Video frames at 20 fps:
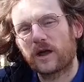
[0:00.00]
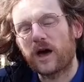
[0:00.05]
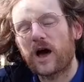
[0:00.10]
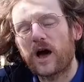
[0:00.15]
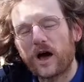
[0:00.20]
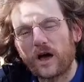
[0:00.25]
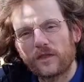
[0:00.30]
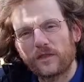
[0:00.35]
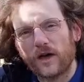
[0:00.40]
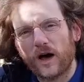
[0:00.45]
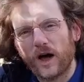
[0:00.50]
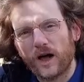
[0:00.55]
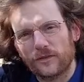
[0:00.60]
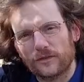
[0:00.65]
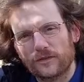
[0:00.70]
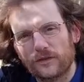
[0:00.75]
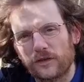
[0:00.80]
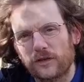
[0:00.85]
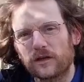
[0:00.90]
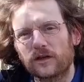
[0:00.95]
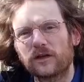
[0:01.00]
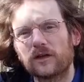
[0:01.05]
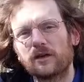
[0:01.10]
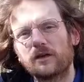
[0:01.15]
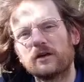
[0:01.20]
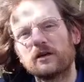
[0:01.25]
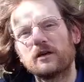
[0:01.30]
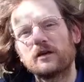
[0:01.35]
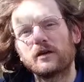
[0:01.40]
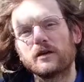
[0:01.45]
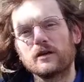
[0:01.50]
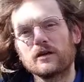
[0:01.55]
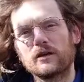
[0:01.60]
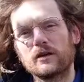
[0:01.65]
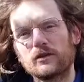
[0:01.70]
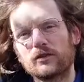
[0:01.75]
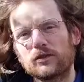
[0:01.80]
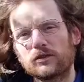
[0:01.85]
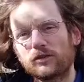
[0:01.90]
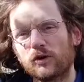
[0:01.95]
Herne the
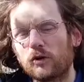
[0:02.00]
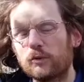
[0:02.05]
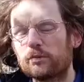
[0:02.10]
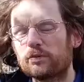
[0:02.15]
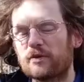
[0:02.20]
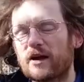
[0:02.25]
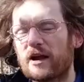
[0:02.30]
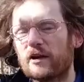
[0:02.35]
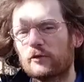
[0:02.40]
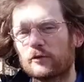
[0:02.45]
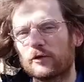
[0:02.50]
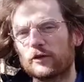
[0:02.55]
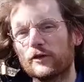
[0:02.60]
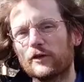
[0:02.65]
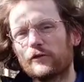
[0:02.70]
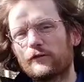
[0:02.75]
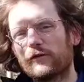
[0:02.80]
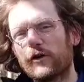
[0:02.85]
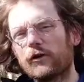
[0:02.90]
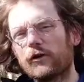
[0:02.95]
Hunter still prowls in the